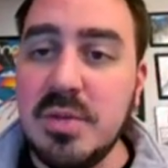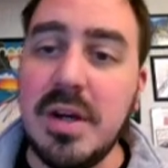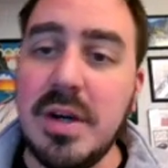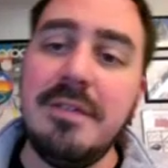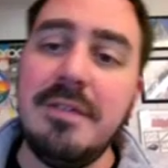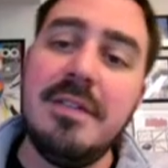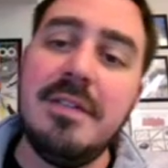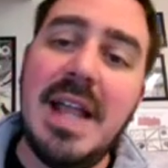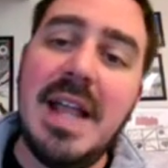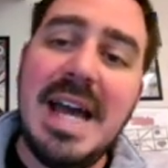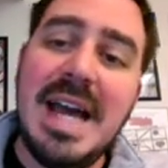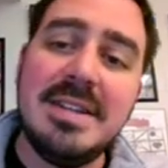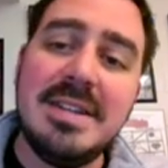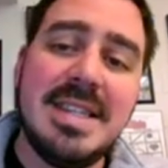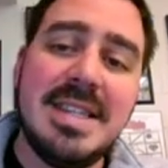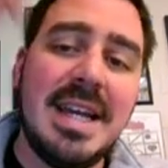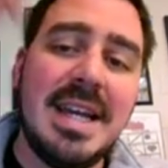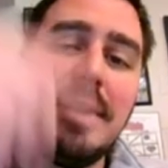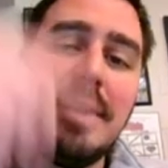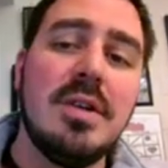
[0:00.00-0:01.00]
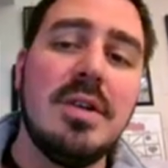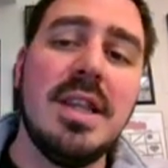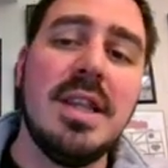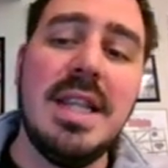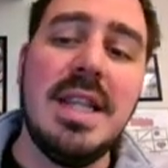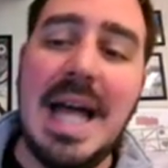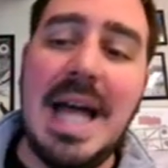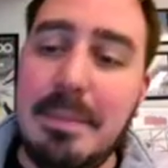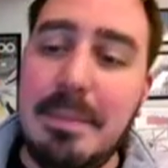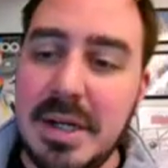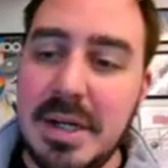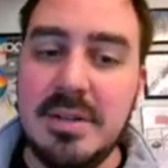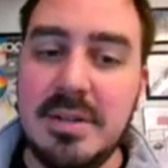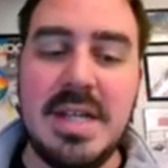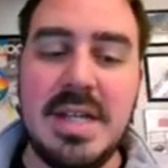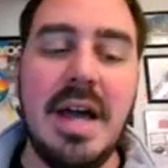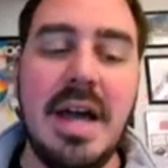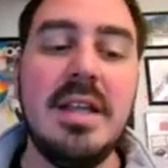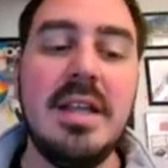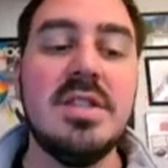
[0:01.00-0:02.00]
We're going to fly out to the Galapagos
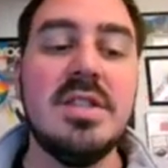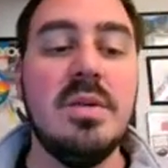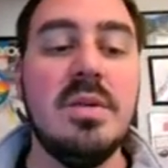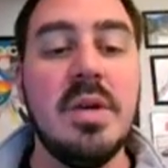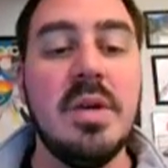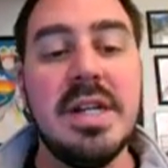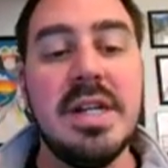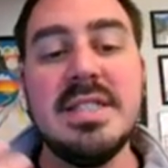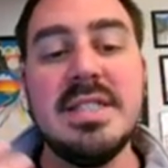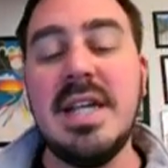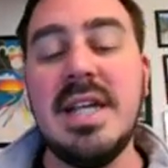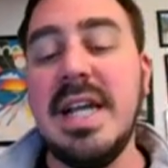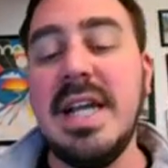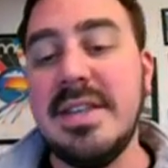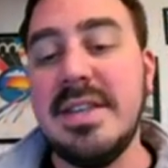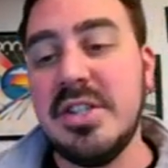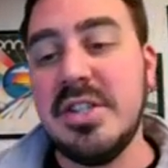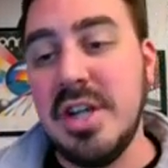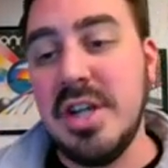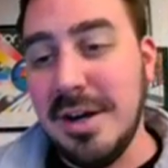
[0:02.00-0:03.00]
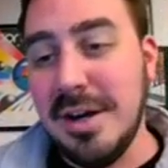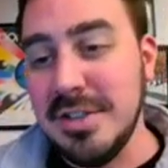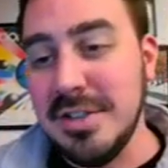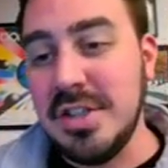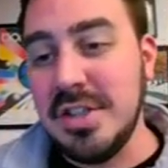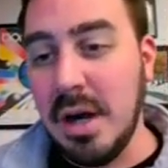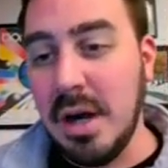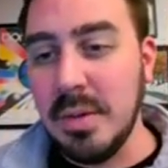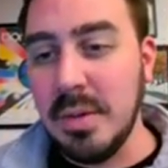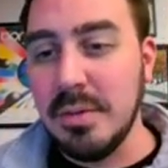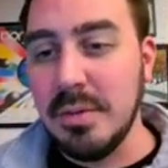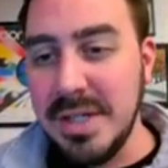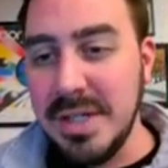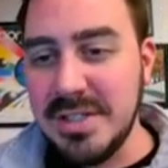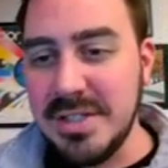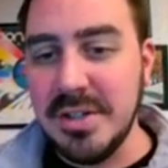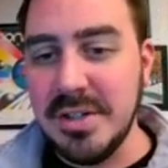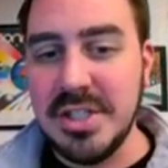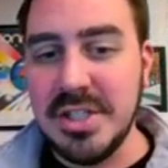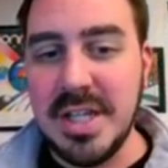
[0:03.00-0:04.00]
Islands, and we're going to study at the Charles Darwin
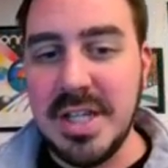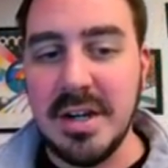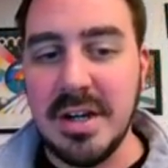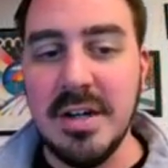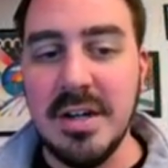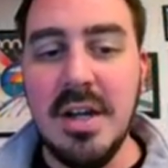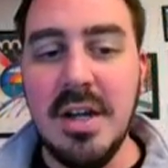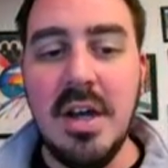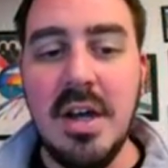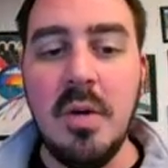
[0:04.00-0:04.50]
Research Center,